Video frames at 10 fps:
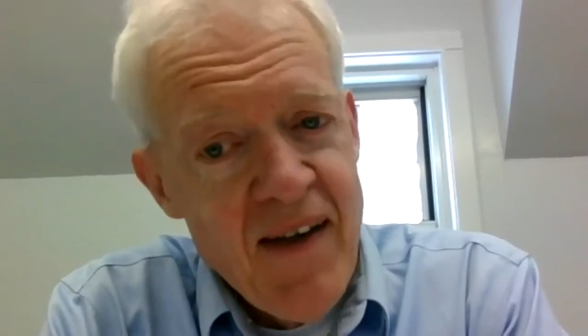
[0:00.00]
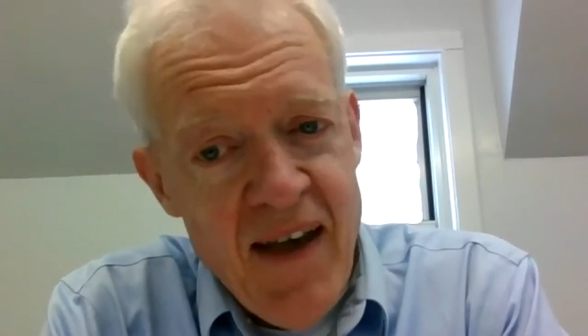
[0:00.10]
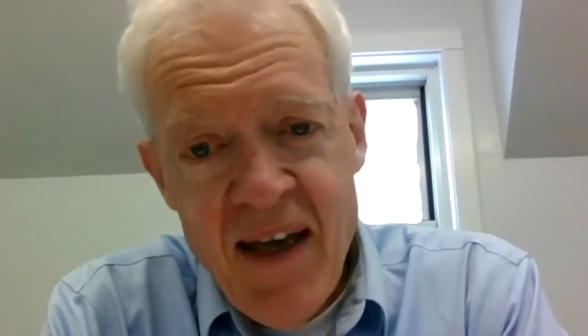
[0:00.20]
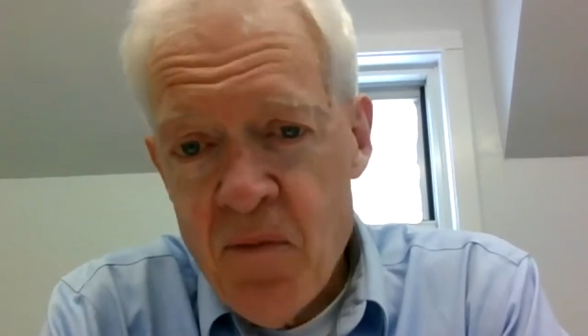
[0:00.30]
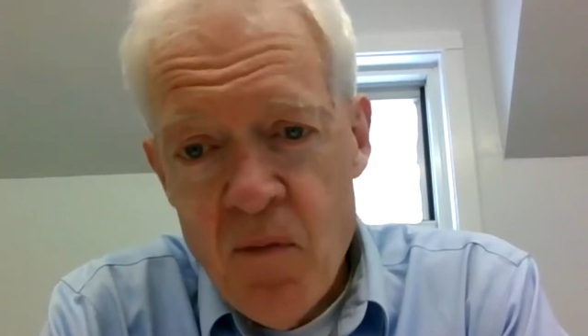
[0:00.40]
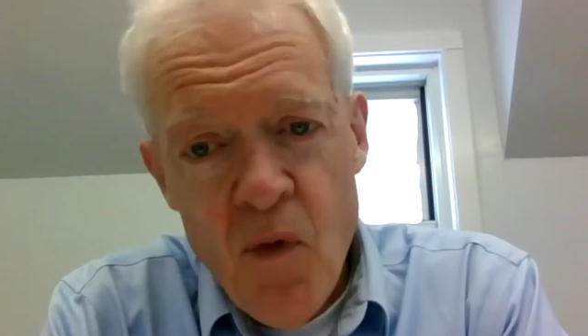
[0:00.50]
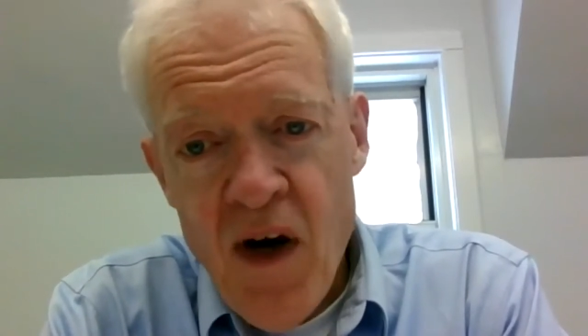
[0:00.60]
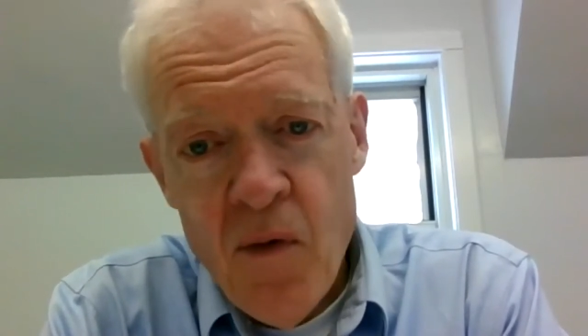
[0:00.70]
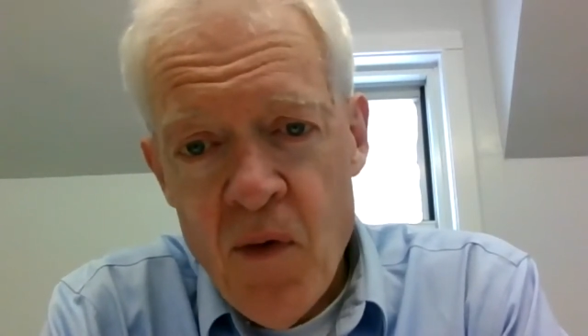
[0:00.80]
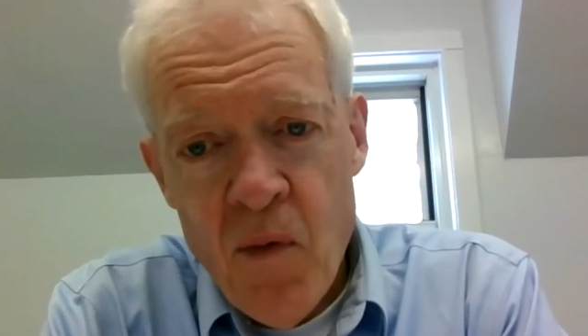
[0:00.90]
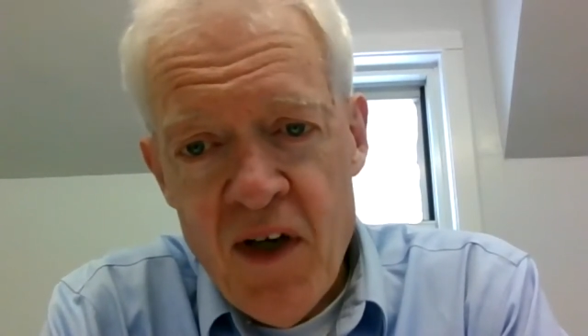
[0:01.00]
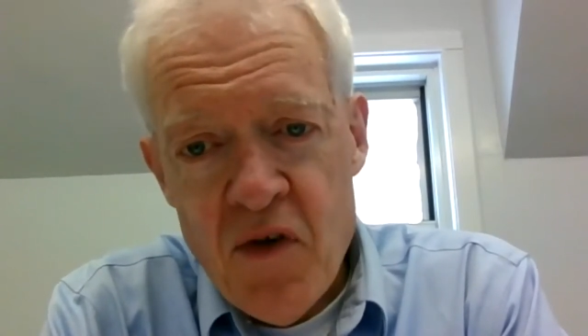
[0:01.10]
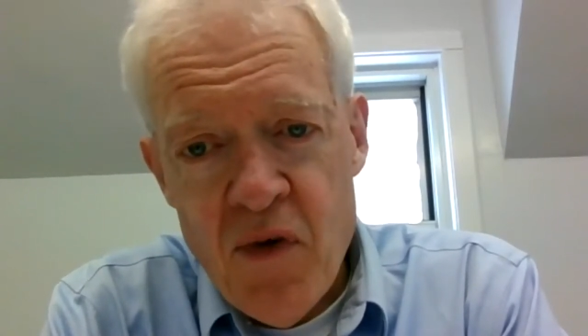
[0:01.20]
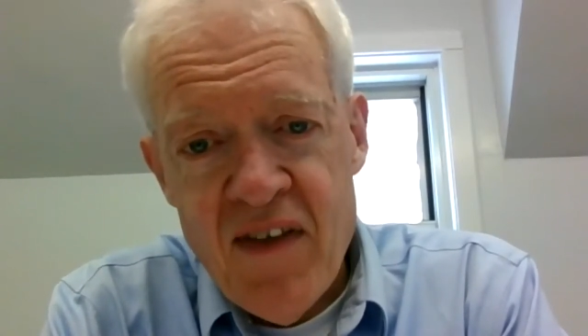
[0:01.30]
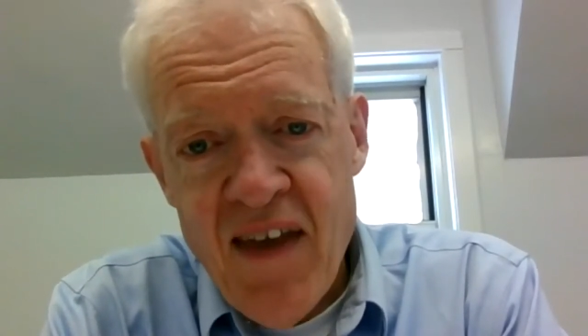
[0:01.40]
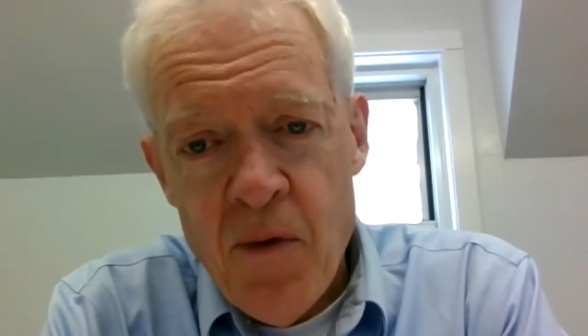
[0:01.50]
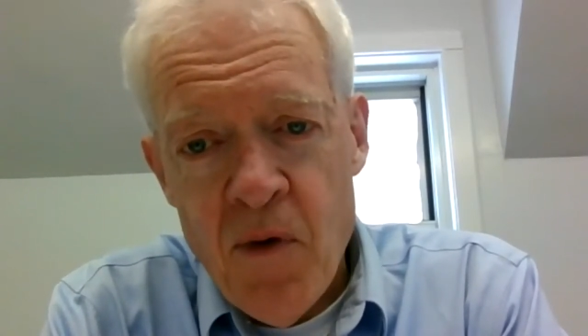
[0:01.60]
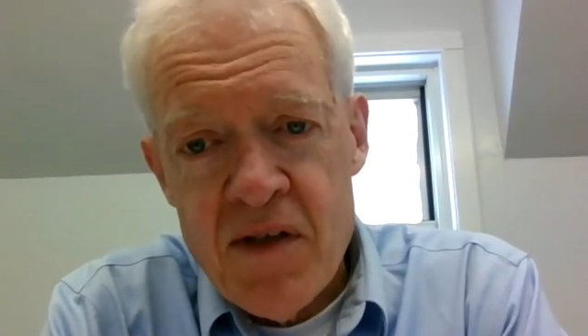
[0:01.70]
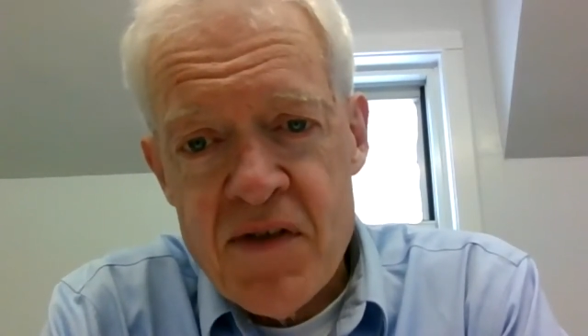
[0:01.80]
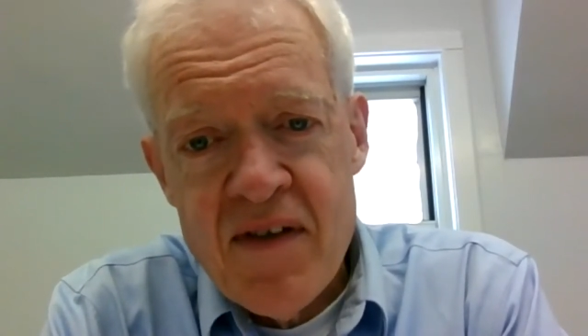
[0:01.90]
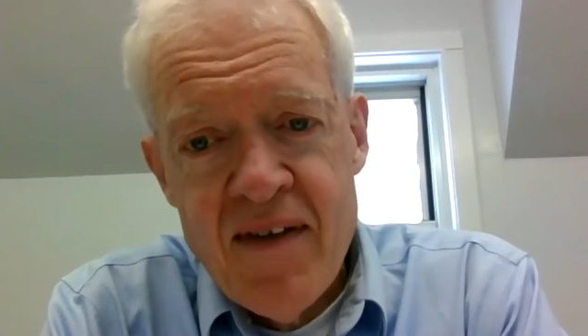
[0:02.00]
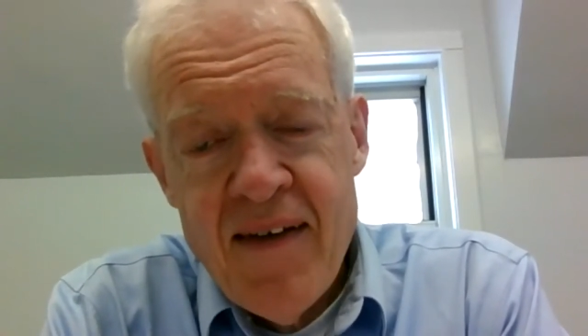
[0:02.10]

And wow, what a treat that was.